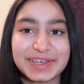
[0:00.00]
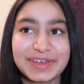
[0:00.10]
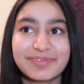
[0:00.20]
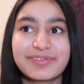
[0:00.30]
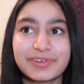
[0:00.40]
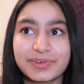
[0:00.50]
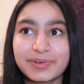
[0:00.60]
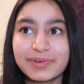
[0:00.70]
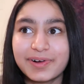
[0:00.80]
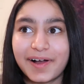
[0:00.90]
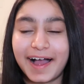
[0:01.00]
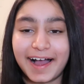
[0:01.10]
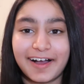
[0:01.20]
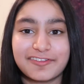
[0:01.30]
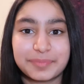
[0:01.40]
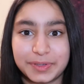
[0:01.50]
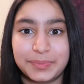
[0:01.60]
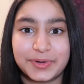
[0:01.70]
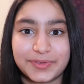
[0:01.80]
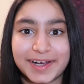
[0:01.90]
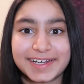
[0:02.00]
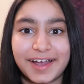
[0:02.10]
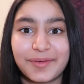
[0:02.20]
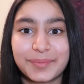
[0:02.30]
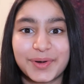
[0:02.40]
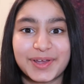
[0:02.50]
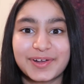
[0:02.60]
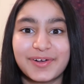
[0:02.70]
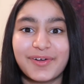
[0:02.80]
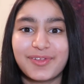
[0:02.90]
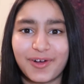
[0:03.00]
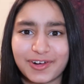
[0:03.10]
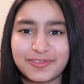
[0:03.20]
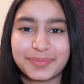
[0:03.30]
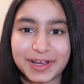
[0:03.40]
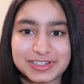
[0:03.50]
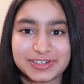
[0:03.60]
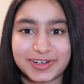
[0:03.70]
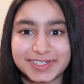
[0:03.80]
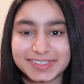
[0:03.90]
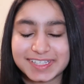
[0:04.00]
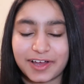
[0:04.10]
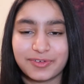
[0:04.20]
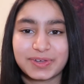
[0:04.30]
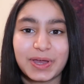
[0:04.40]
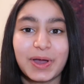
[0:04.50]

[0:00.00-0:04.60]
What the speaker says: if you have people right now putting a lot of pressure on yourself,